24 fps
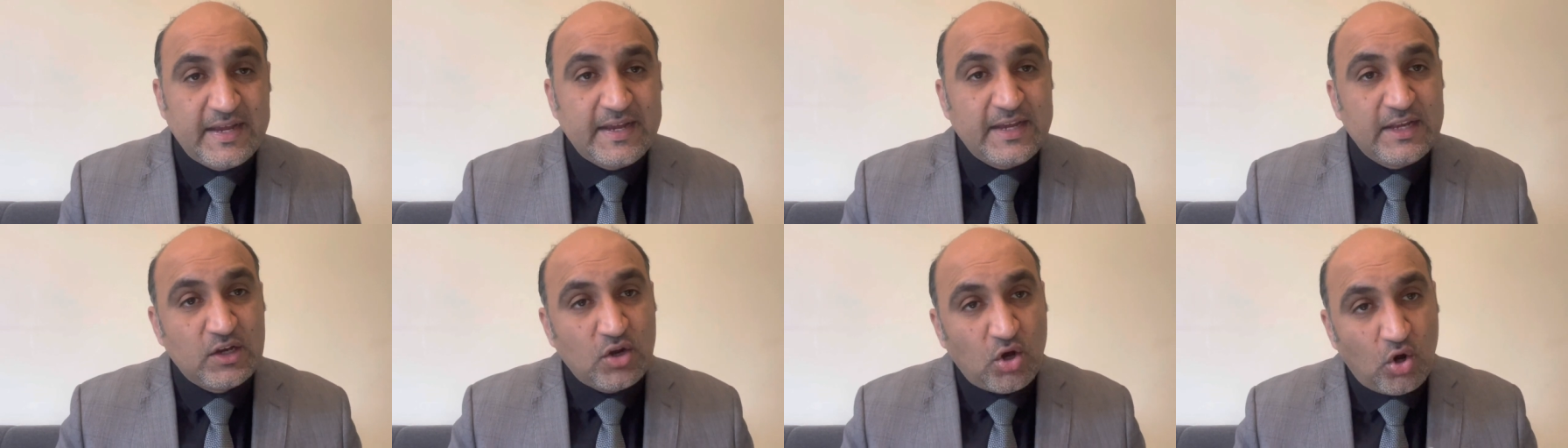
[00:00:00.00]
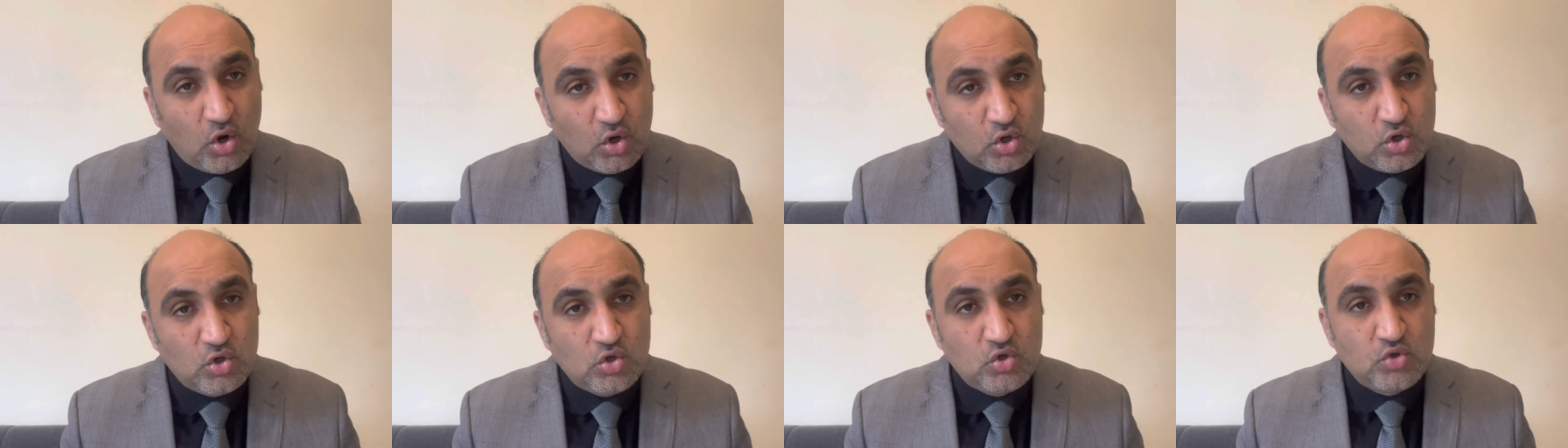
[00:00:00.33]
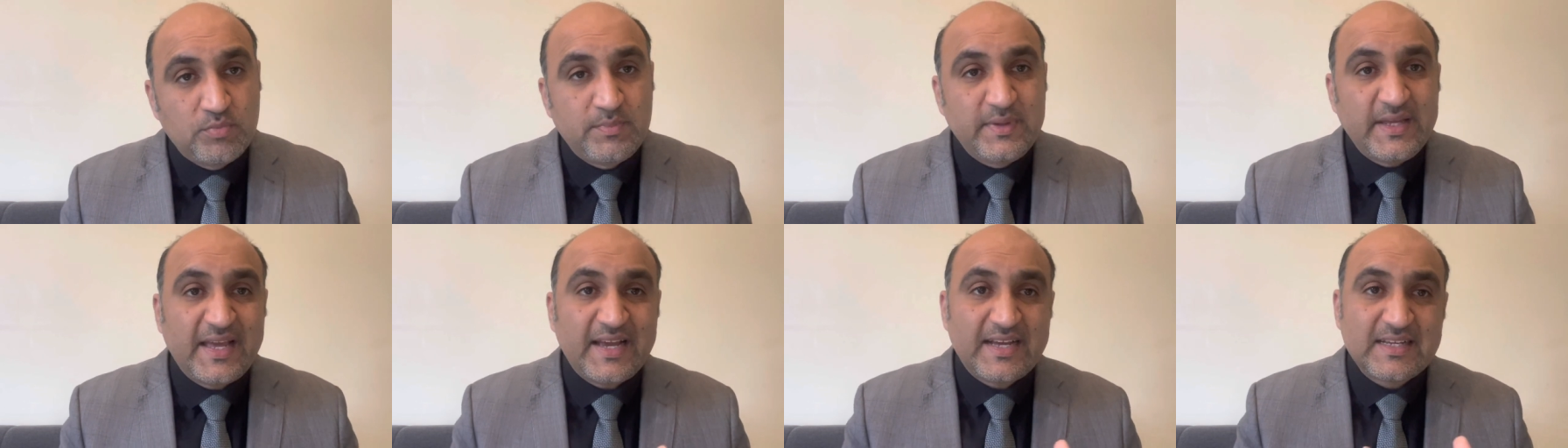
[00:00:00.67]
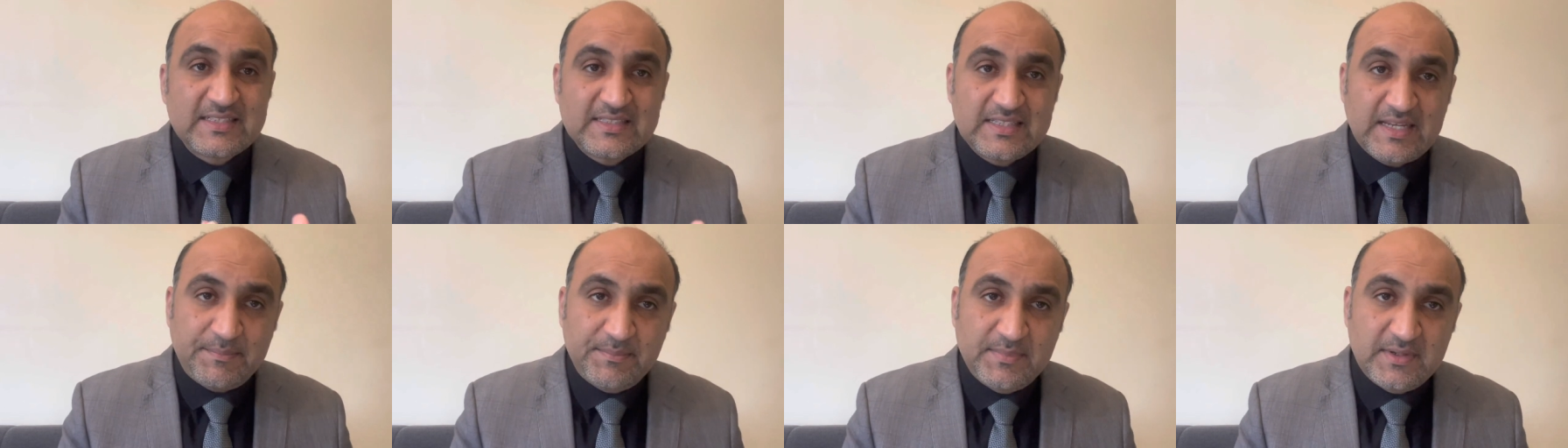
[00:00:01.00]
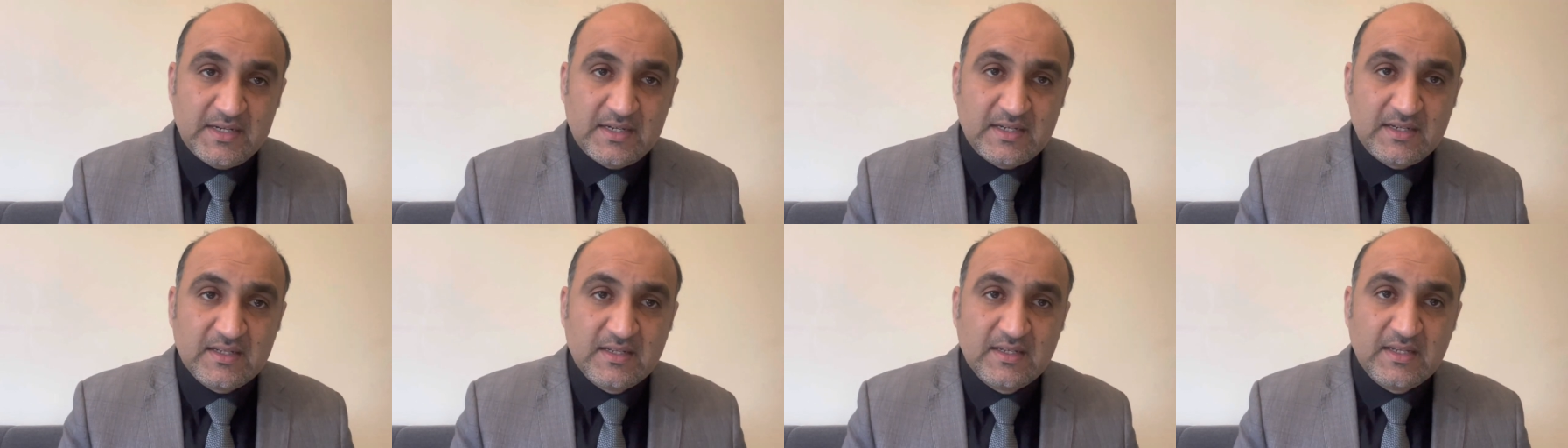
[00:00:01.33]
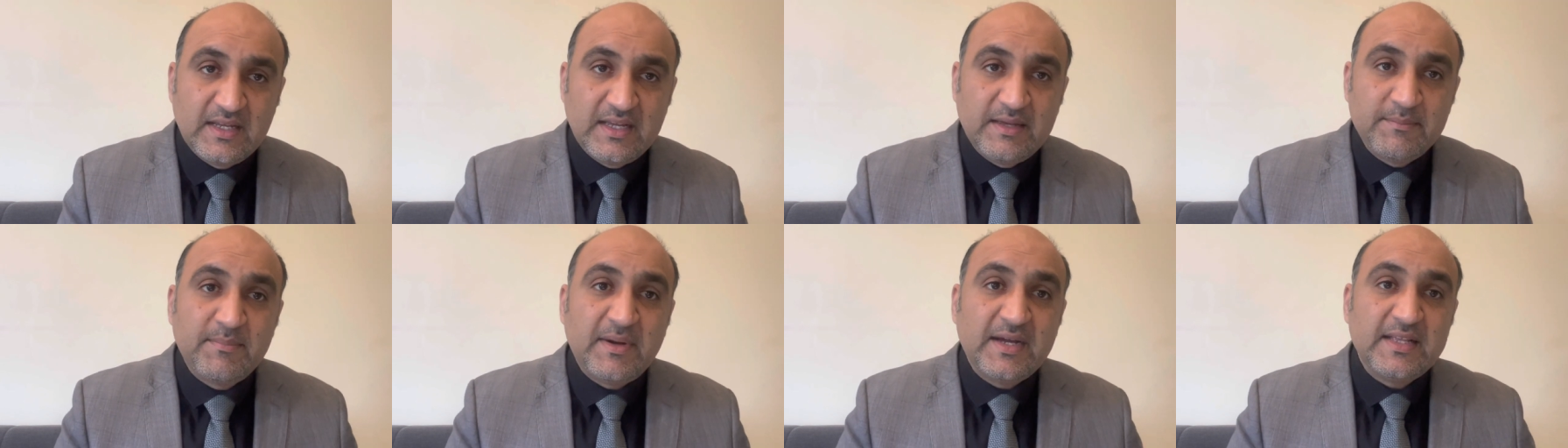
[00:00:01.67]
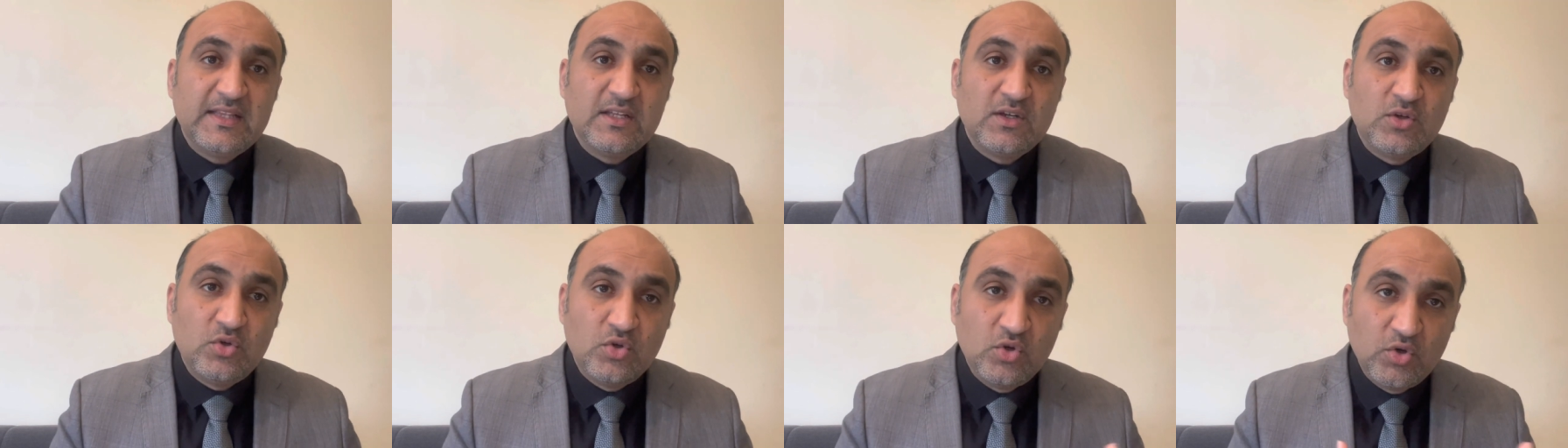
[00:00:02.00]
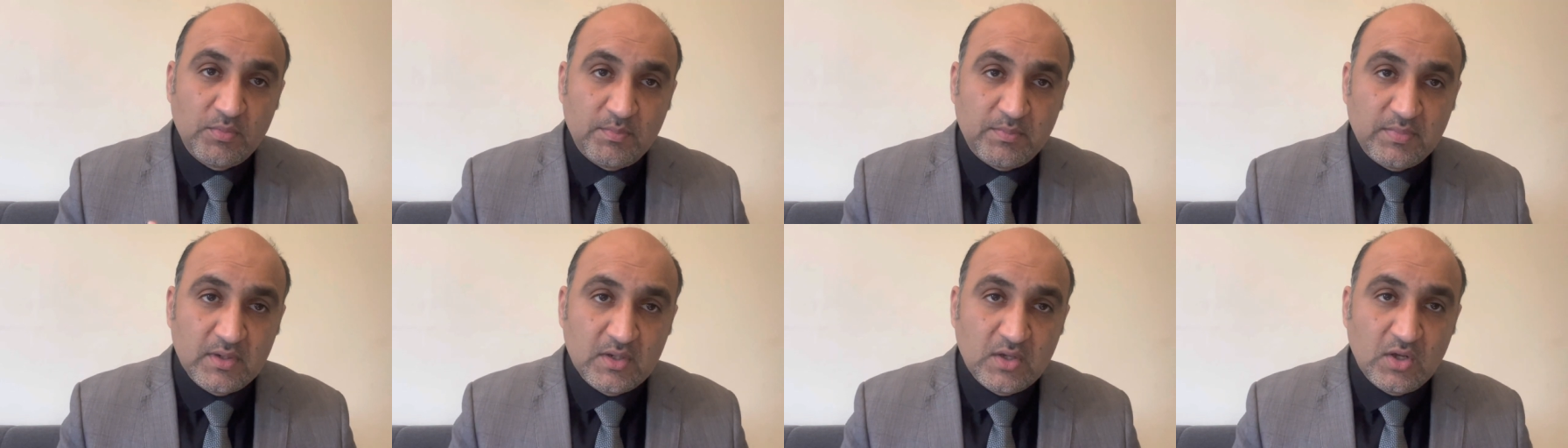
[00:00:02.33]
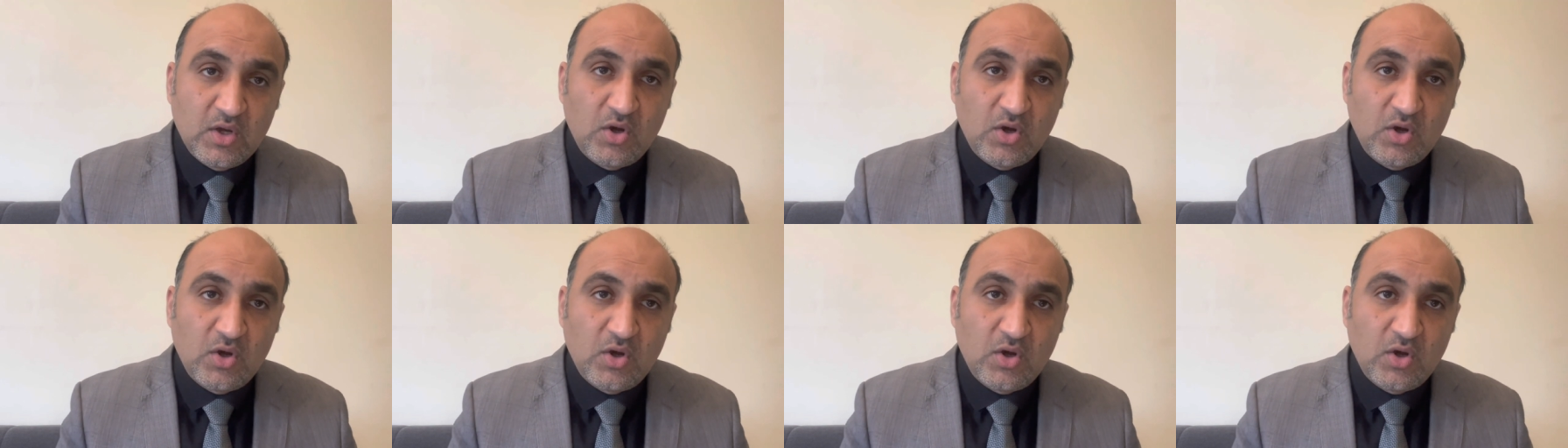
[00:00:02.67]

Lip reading: in order to be accepted by the group